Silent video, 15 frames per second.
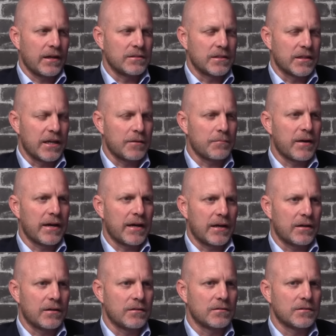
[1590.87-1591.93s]
And to get my
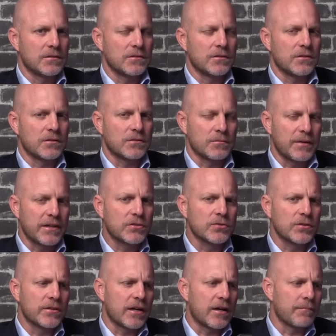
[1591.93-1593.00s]
hand, to make
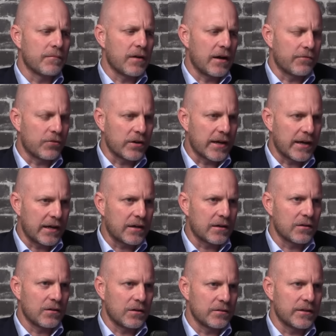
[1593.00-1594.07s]
sure that I've got a
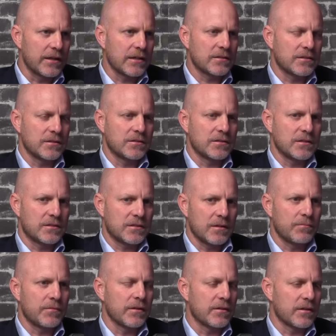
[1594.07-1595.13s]
handle on that is
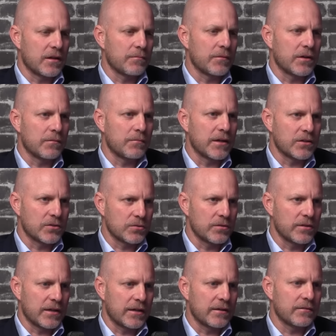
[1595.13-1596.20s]
something that I'm going to make
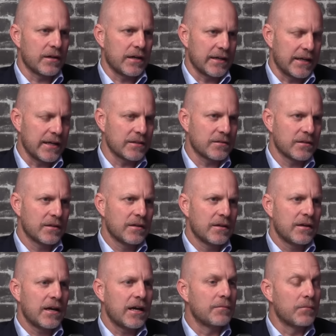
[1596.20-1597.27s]
sure that I get.
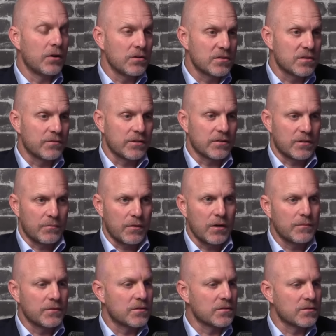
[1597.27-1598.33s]
And most of it at the
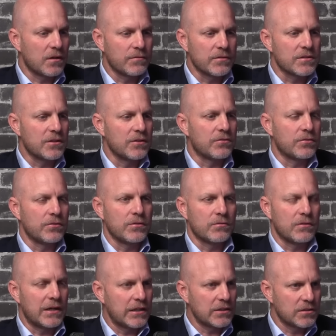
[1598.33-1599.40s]
moment is obviously through
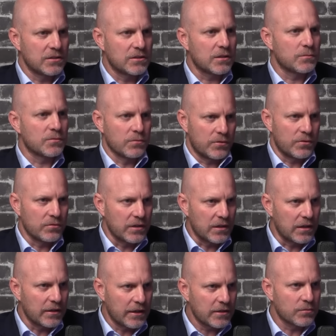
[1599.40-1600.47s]
your relationships with your
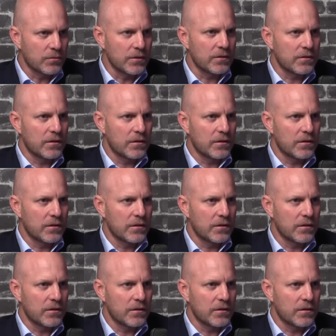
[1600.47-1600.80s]
dealer network.